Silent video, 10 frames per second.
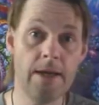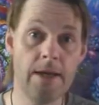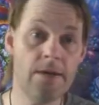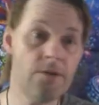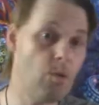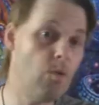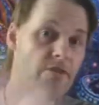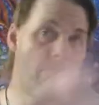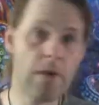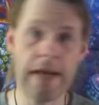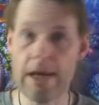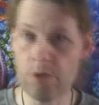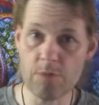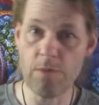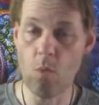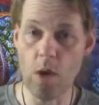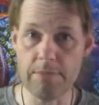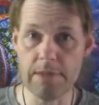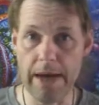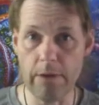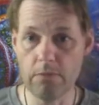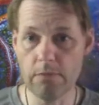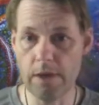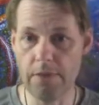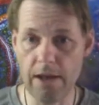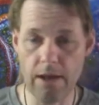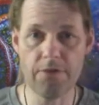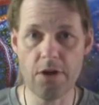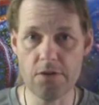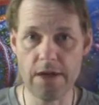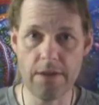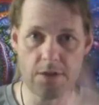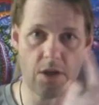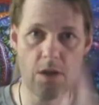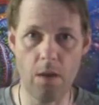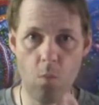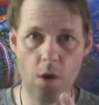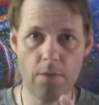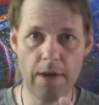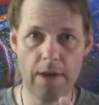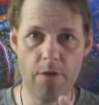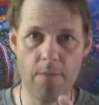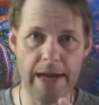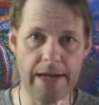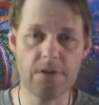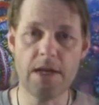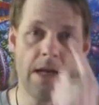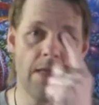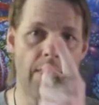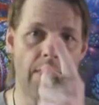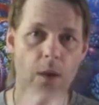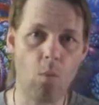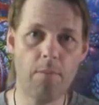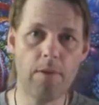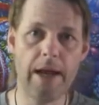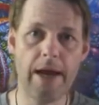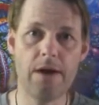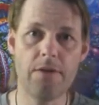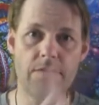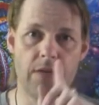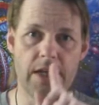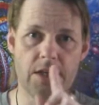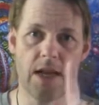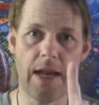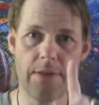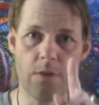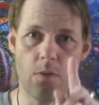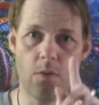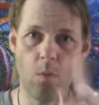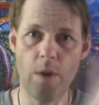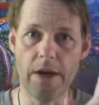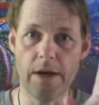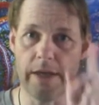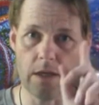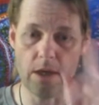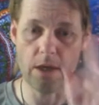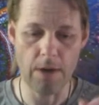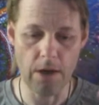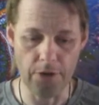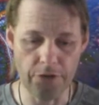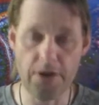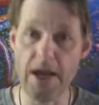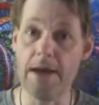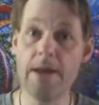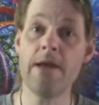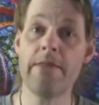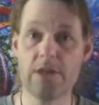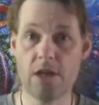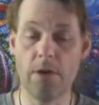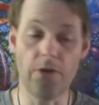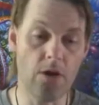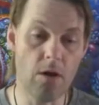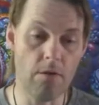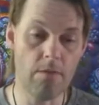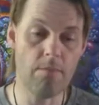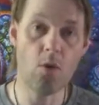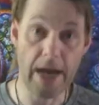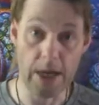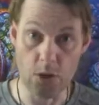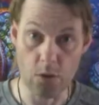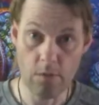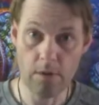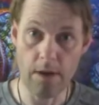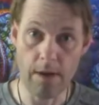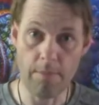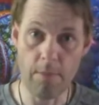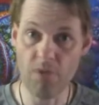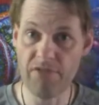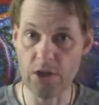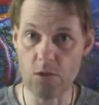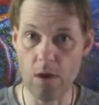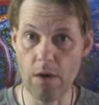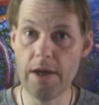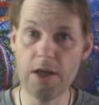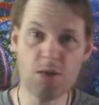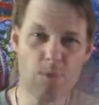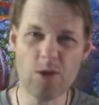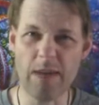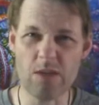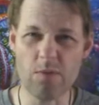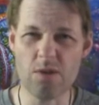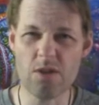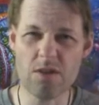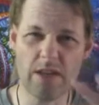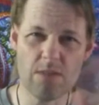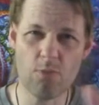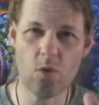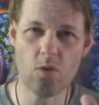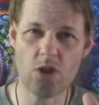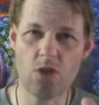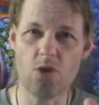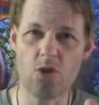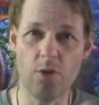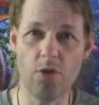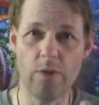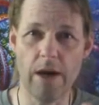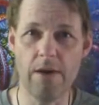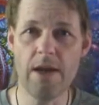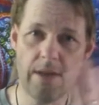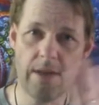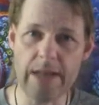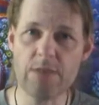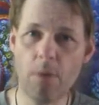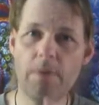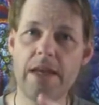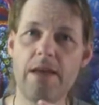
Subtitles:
so once everybody else has been wiped out and their life goes down, and one player remains, that one player is declared the winner in Commander. So yeah, that's Commander. A lot more casual, more fun as well, and it's multiplayer as well. So it's more sociable as well. That's probably,